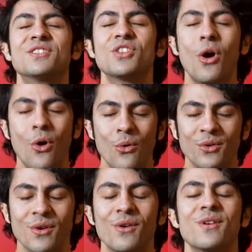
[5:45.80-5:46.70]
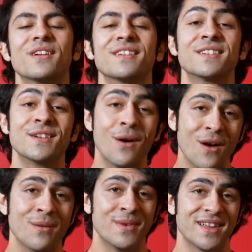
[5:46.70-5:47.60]
Total
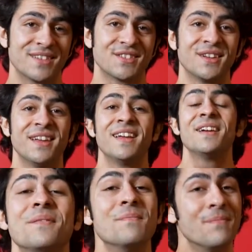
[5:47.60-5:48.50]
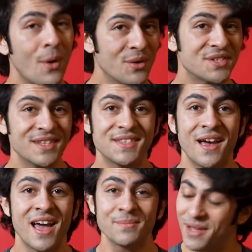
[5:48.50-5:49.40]
garbage. Most of the
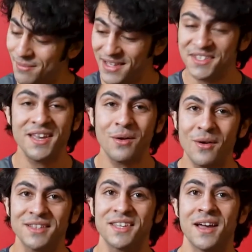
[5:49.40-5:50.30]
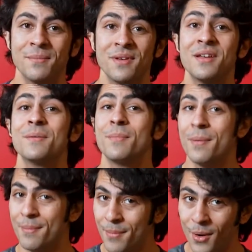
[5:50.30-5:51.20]
time, I'm not saying all the time,
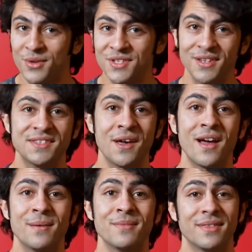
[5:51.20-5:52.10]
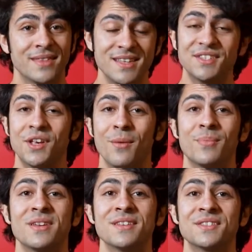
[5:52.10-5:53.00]
but most of the time, these
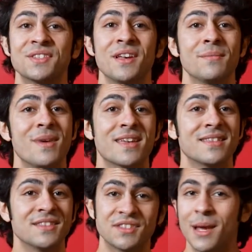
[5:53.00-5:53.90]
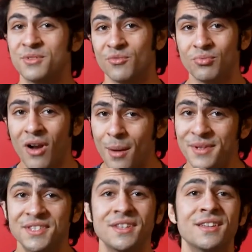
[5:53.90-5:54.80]
companies making these types of
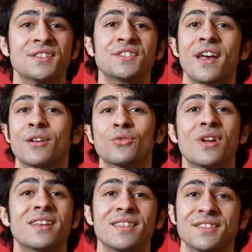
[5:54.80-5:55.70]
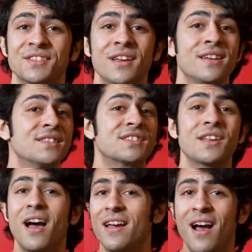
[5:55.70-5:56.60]
promises and creating these
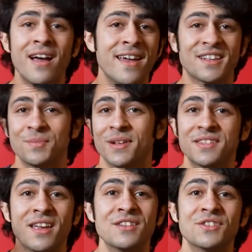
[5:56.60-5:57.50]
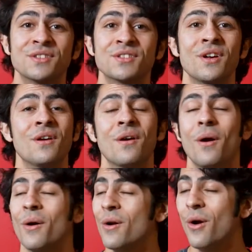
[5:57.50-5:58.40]
sky-high expectations
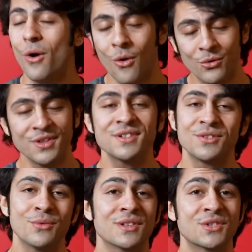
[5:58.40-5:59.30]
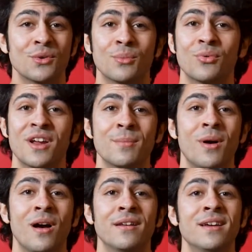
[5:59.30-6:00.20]
are only doing so to prey
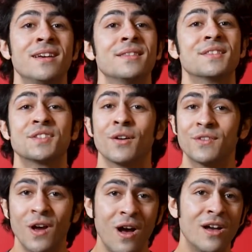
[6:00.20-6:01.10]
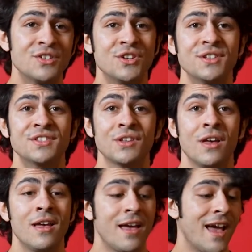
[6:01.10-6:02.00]
upon the self-conscious
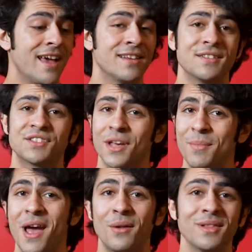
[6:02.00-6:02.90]
and somehow